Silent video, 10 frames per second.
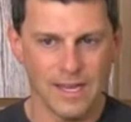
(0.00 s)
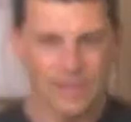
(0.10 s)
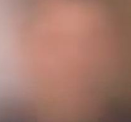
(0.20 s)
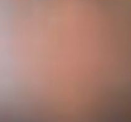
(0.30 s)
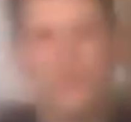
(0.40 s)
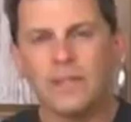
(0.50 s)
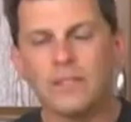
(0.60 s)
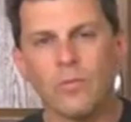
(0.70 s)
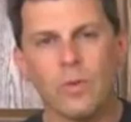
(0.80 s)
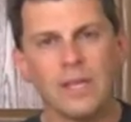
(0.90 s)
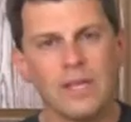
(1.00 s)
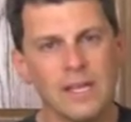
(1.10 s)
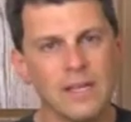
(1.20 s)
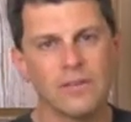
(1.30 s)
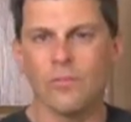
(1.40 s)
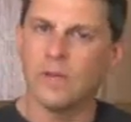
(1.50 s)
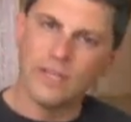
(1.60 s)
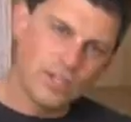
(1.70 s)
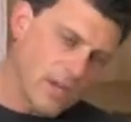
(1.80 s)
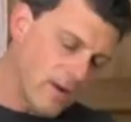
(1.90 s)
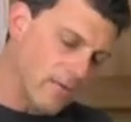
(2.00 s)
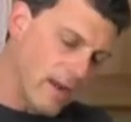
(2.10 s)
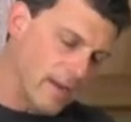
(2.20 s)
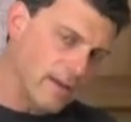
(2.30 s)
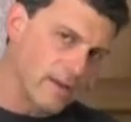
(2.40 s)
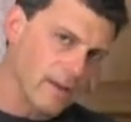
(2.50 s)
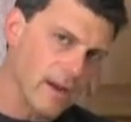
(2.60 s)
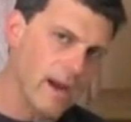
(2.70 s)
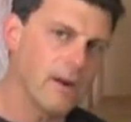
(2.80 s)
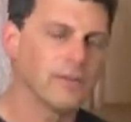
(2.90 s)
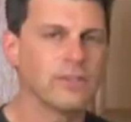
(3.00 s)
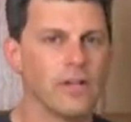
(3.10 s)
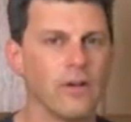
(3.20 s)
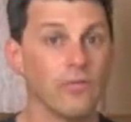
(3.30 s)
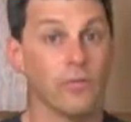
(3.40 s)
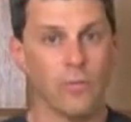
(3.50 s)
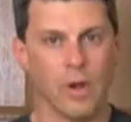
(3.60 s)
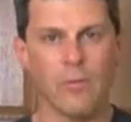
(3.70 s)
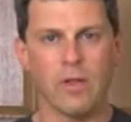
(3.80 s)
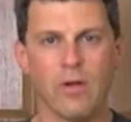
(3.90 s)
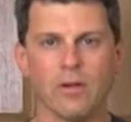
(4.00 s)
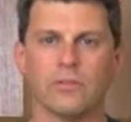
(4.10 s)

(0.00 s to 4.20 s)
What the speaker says: These are the things that we need to regenerate ourselves from where we are.